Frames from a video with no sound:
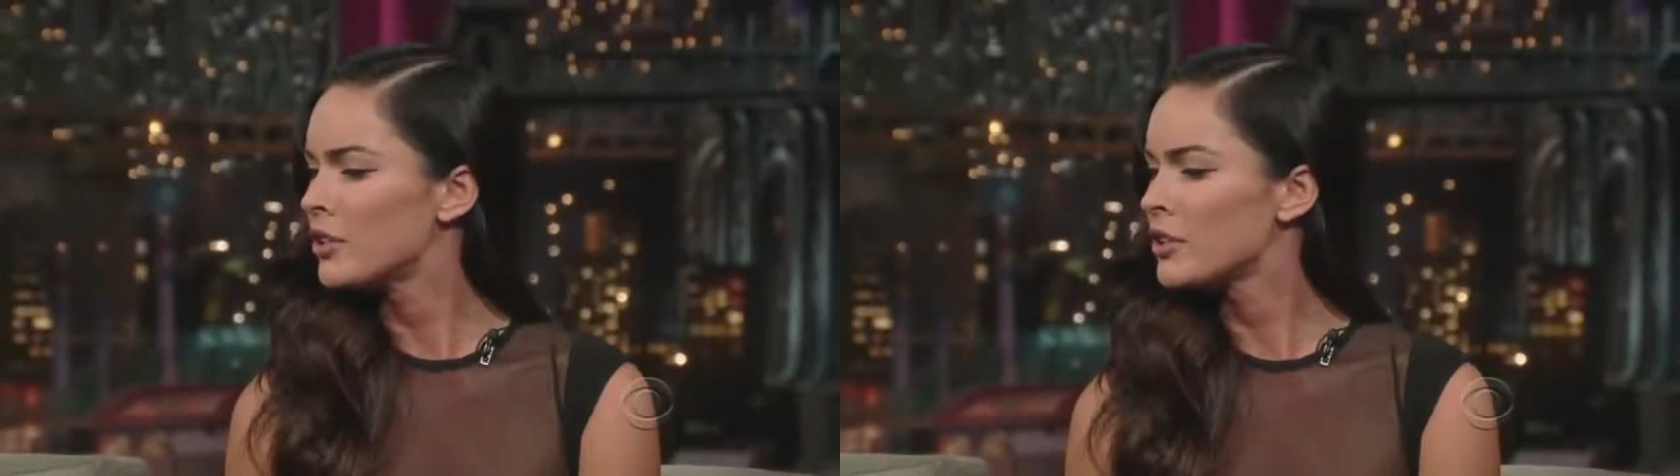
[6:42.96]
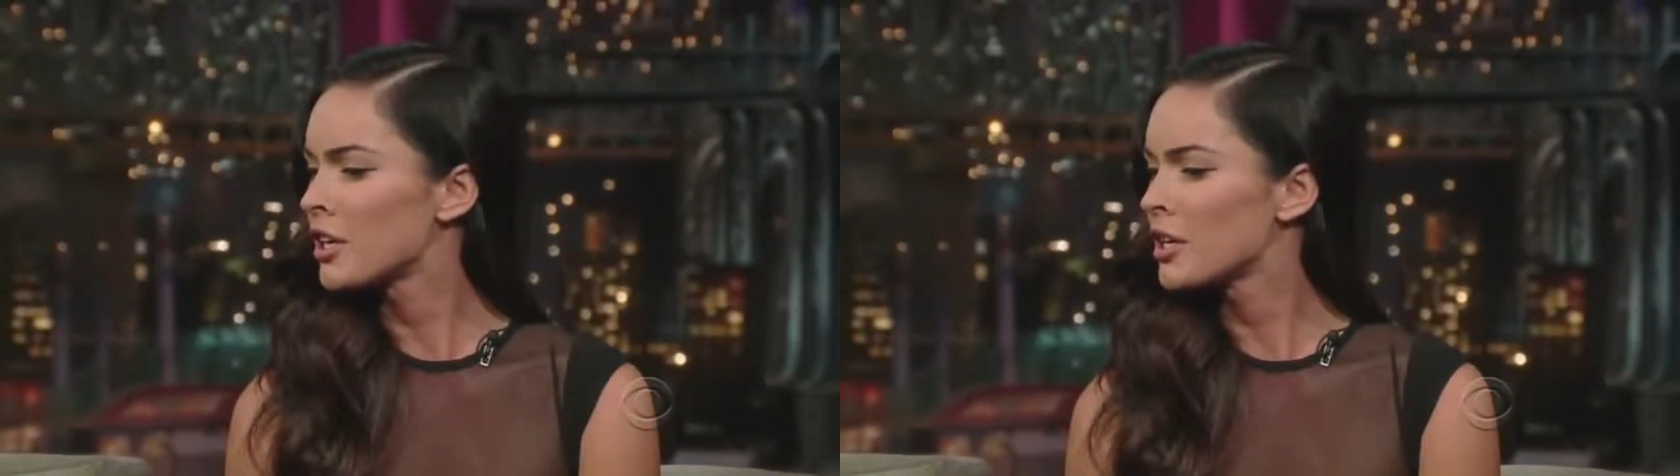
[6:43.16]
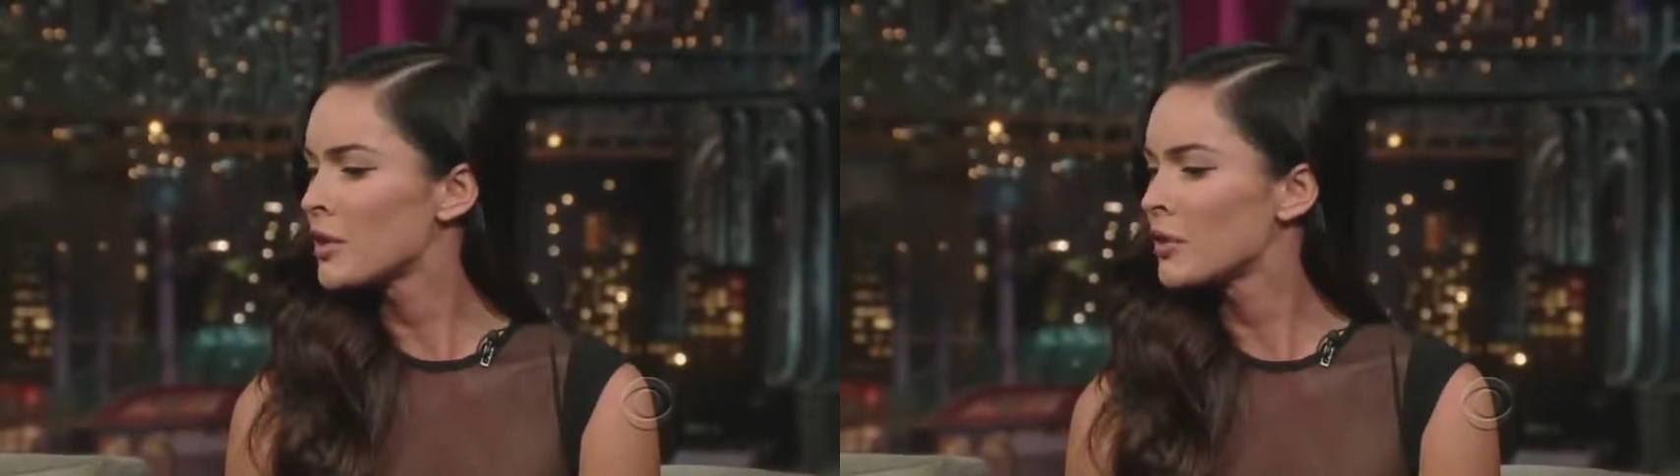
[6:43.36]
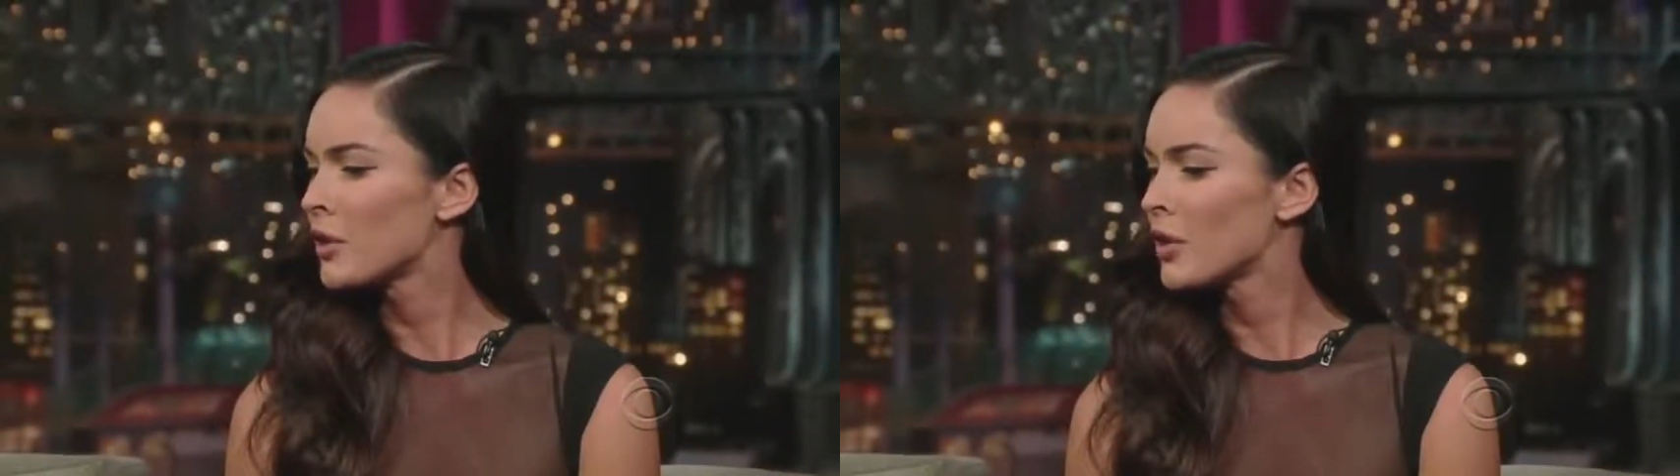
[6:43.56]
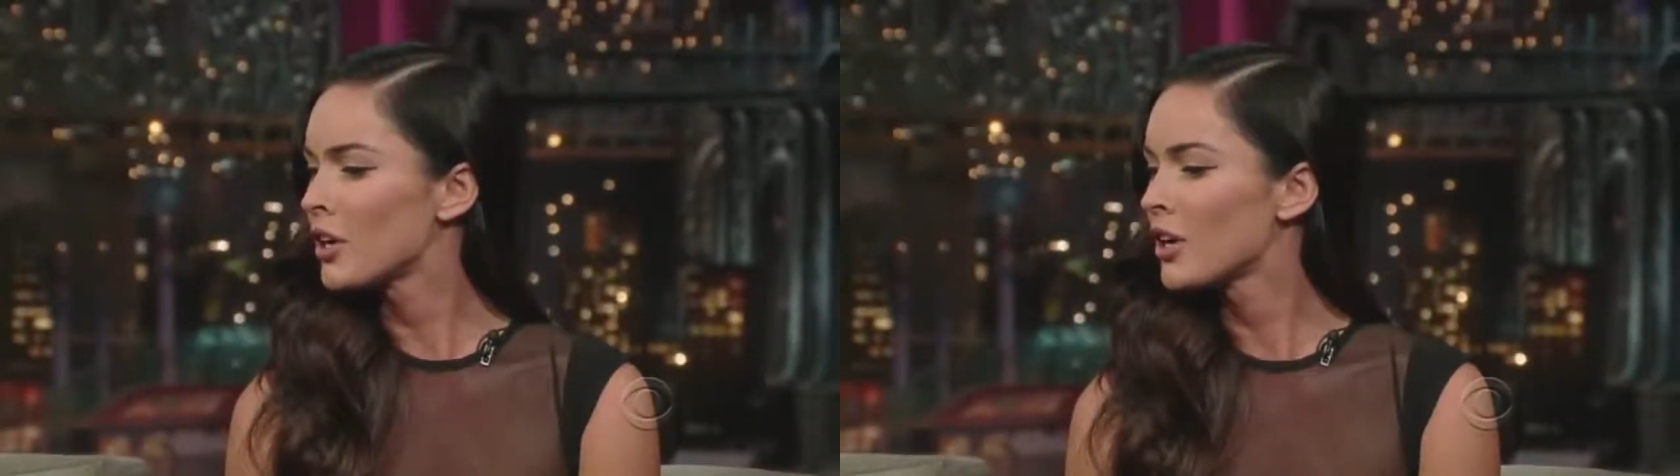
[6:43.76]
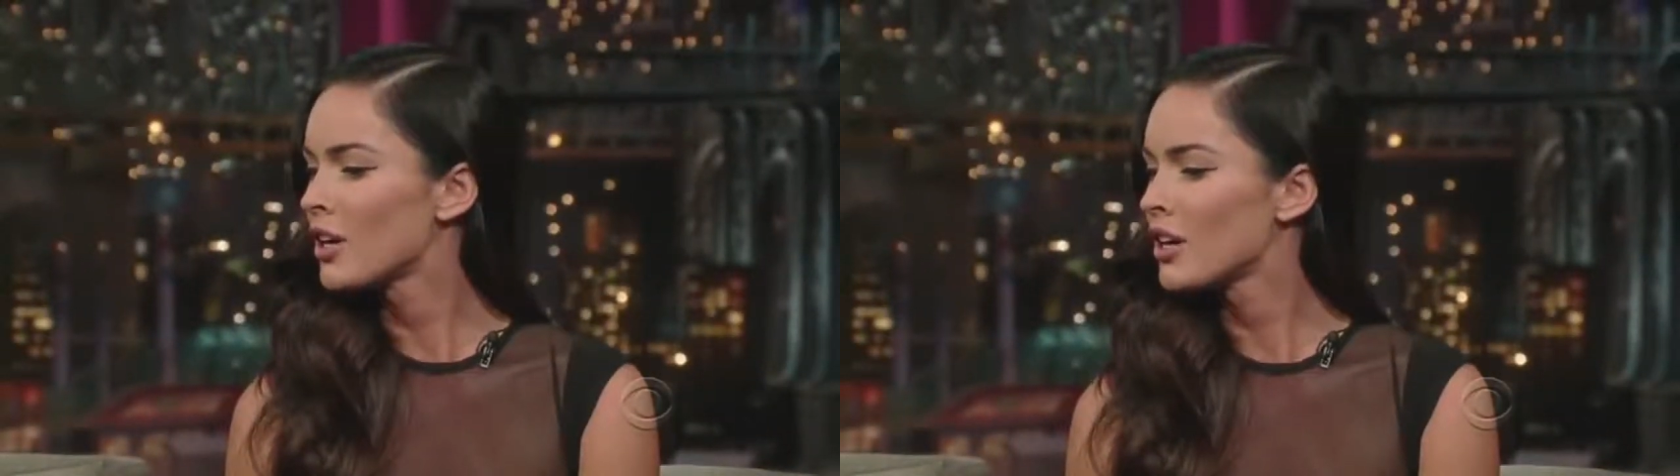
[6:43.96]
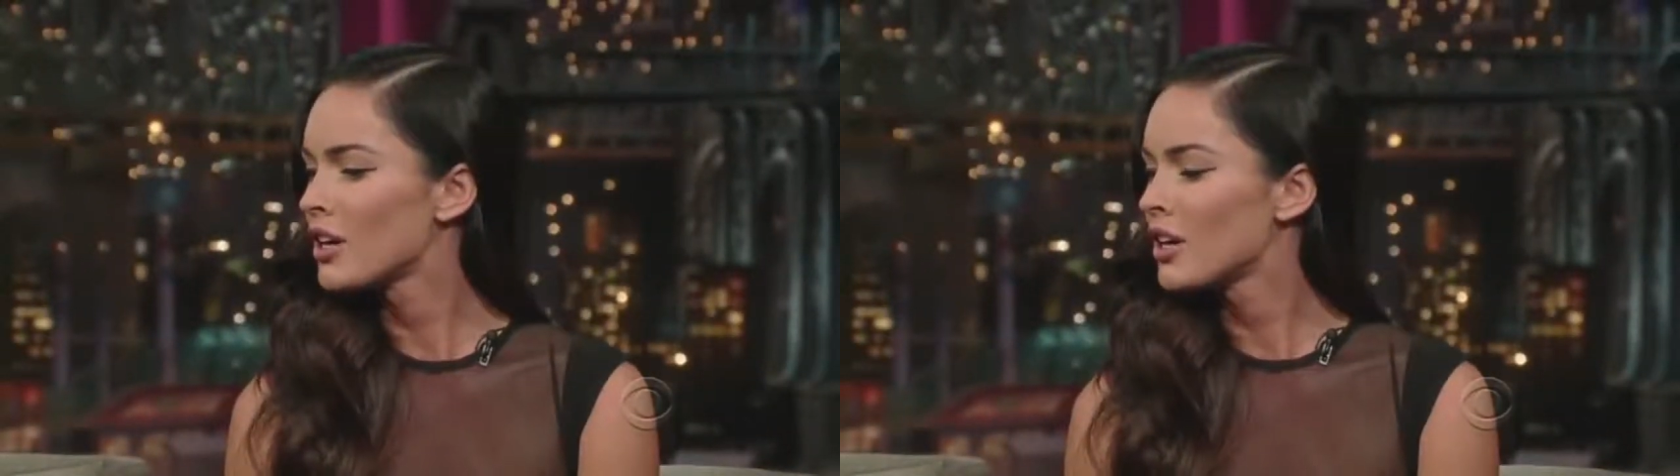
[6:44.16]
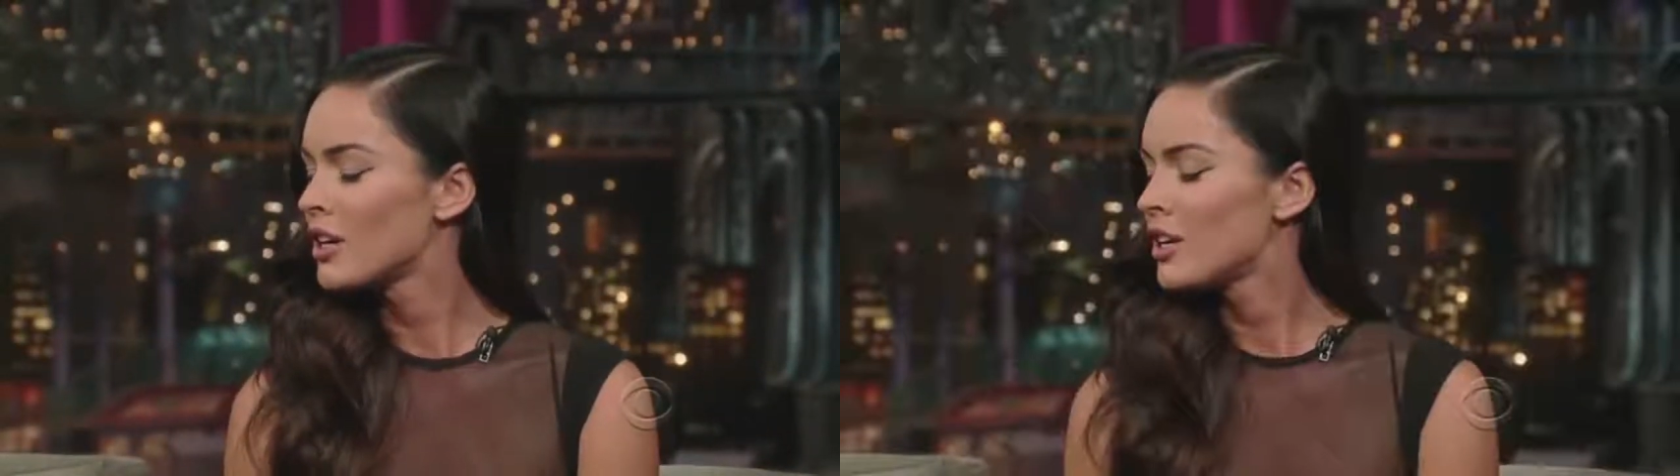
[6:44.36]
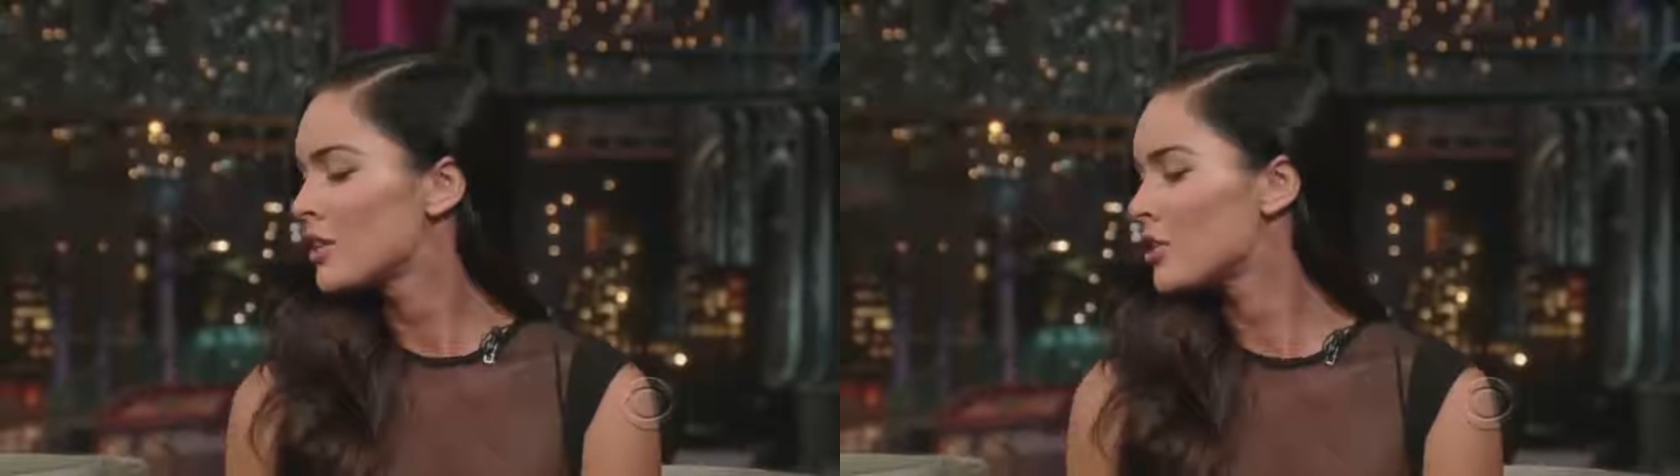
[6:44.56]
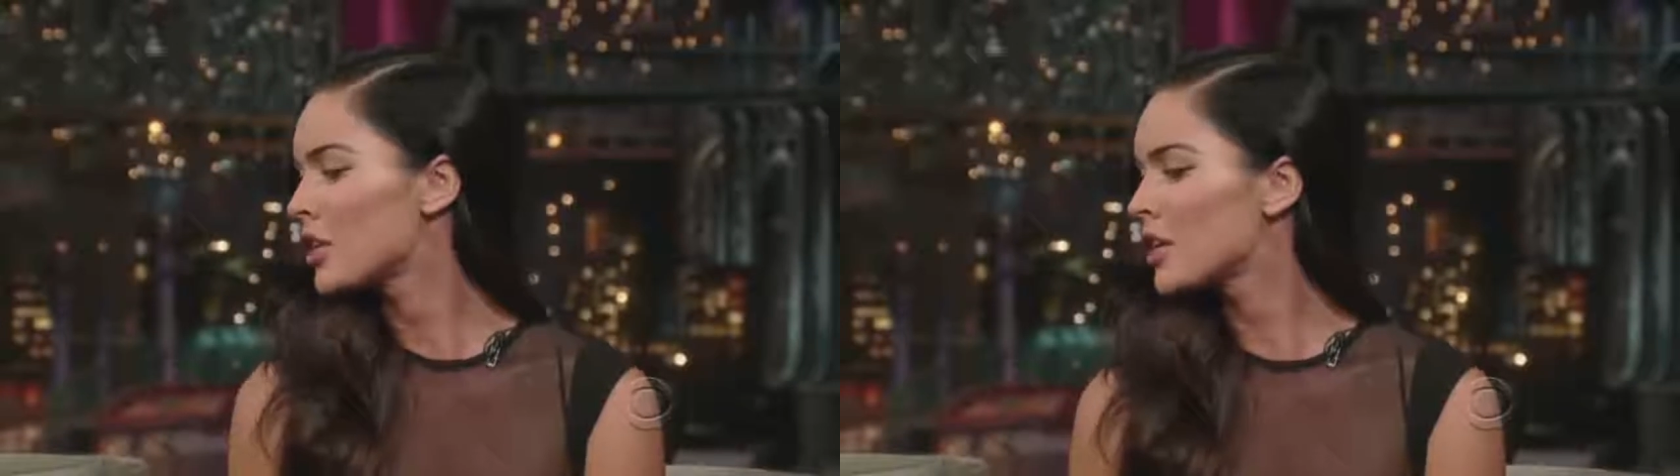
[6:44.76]
and there's
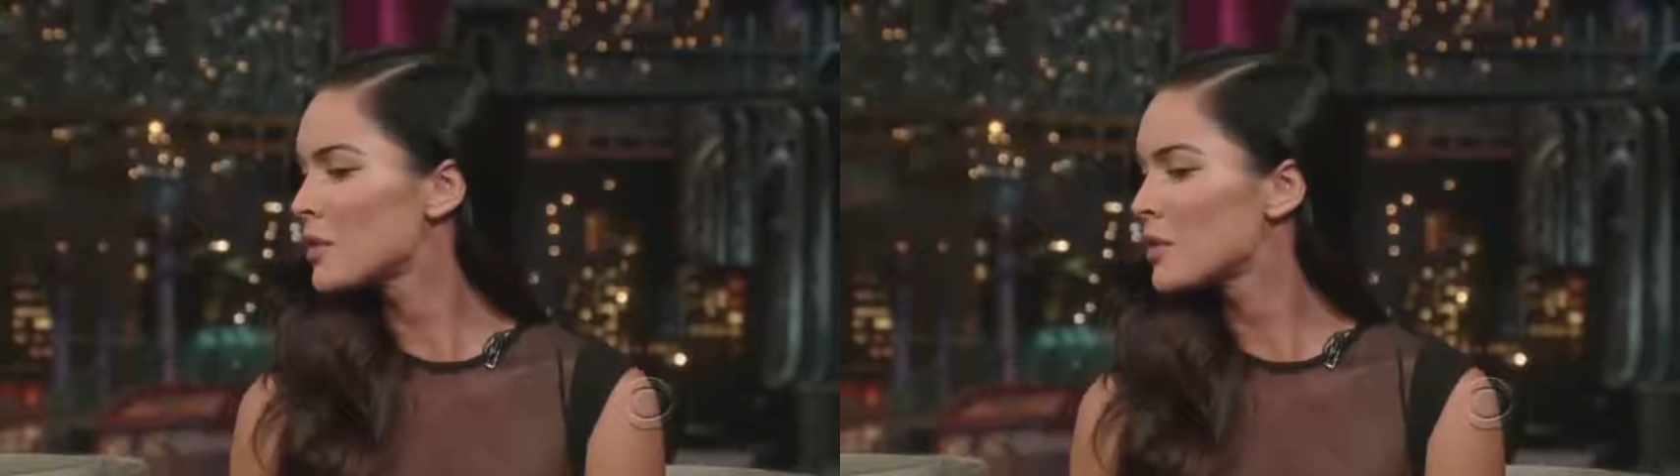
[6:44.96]
gonna